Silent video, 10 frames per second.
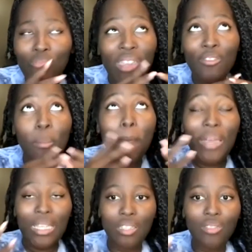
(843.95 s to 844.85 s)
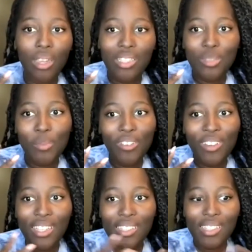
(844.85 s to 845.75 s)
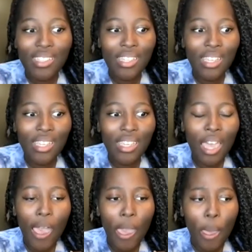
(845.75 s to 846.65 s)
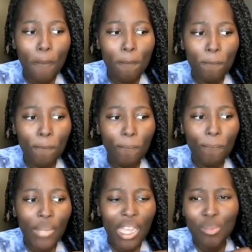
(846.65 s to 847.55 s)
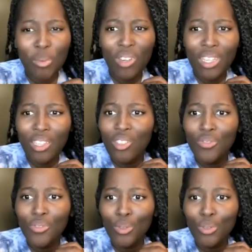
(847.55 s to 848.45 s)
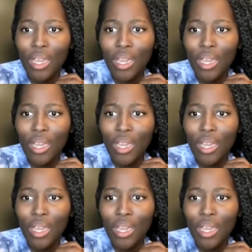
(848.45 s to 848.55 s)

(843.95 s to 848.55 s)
even better experience, has been really useful.